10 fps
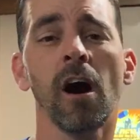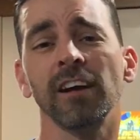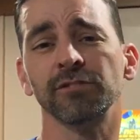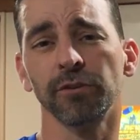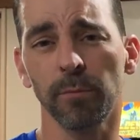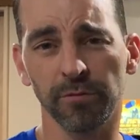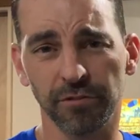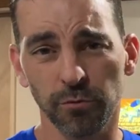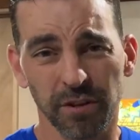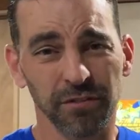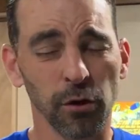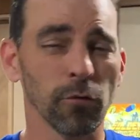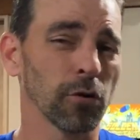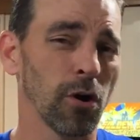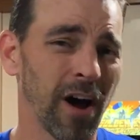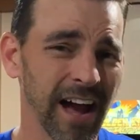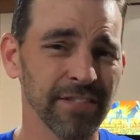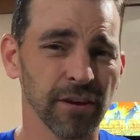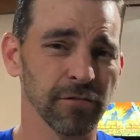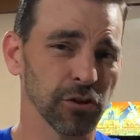All right, so number 2 is the overall
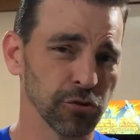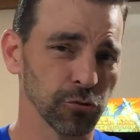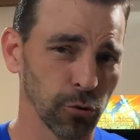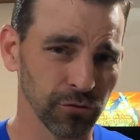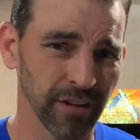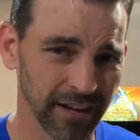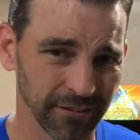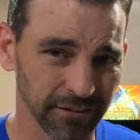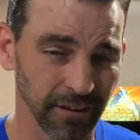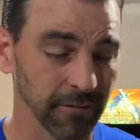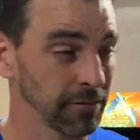height of the control deck itself.